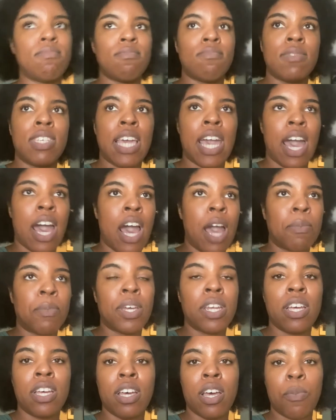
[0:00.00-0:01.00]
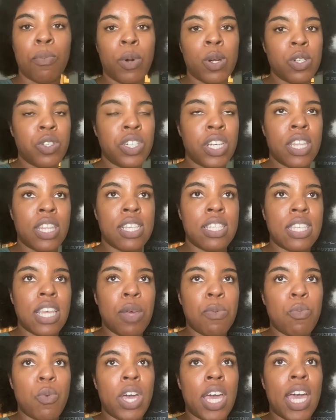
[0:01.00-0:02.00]
yeah, I'm going to approach it the
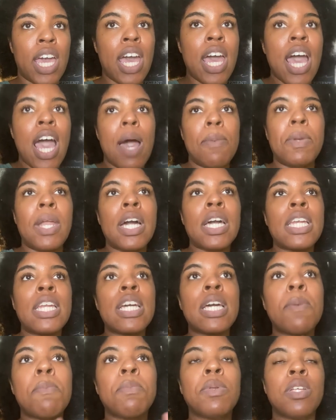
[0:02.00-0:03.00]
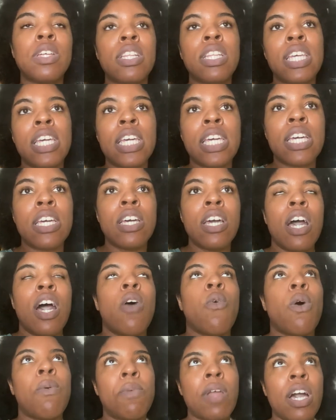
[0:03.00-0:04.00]
same way. I'm not going to completely,
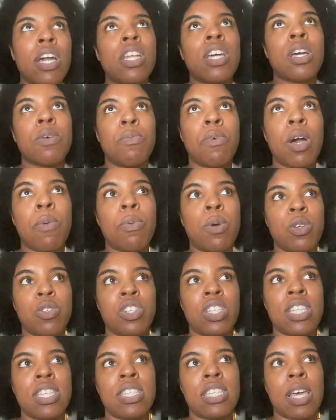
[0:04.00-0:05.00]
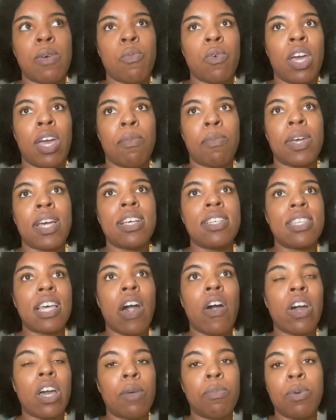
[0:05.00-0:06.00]
well, I'm not going to approach it the same way, because
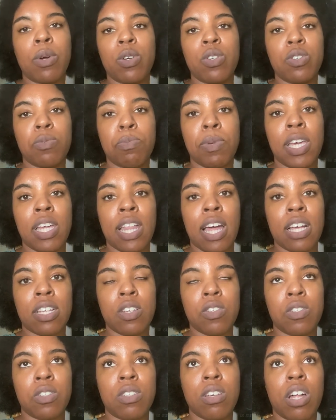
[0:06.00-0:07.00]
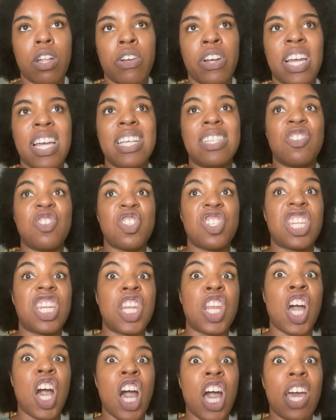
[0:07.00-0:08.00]
how I approach being lactose intolerant is just
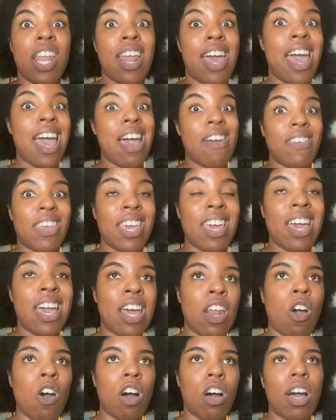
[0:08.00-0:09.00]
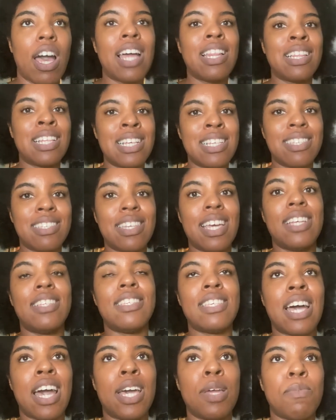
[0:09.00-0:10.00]
not having it at all, at least
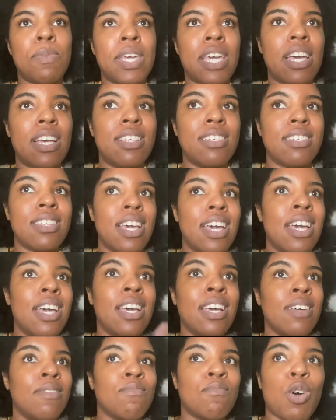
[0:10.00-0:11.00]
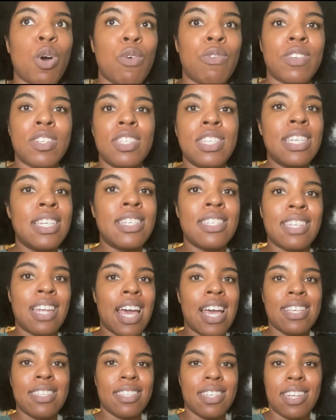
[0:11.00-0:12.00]
stateside, because overseas in
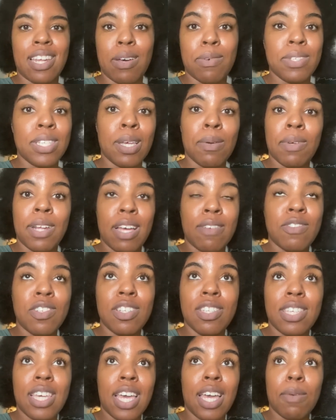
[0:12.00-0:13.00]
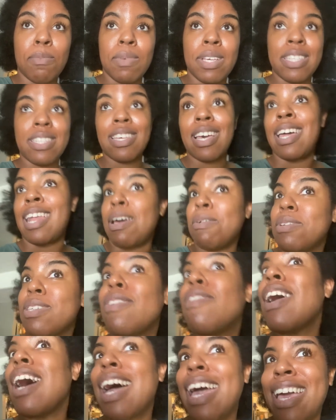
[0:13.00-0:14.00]
Iceland, I was able to have cheesecake and pizza and I was
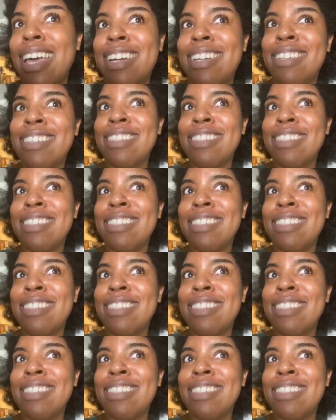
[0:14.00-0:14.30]
fine.